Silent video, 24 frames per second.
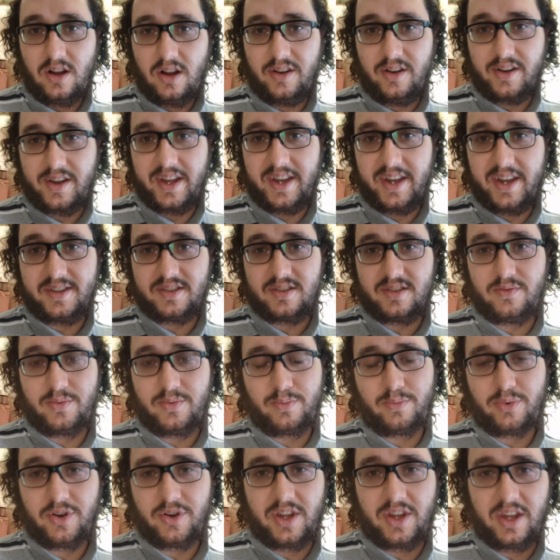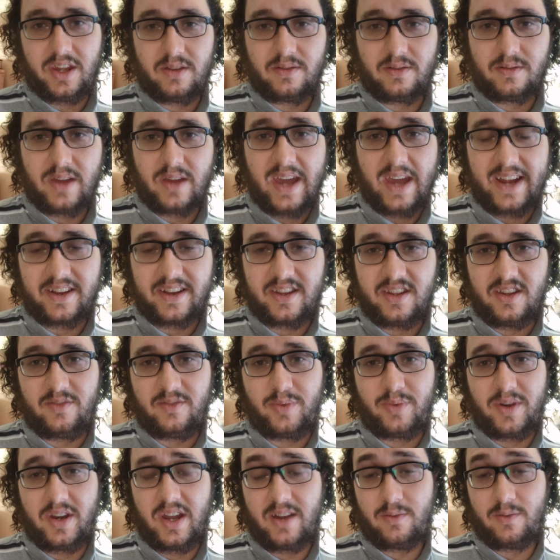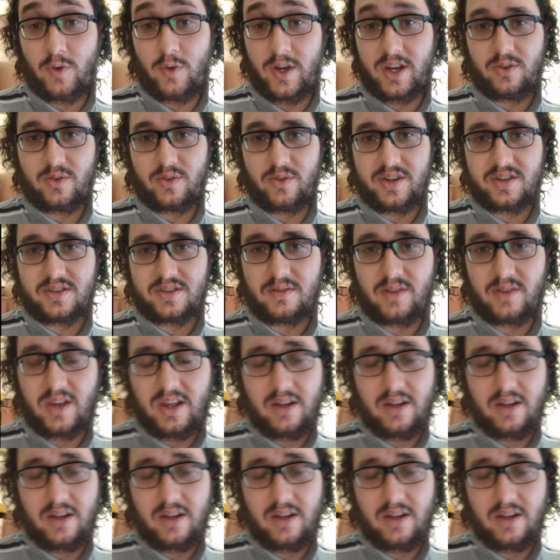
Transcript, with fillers: all kinds of pretty active but not rigorous.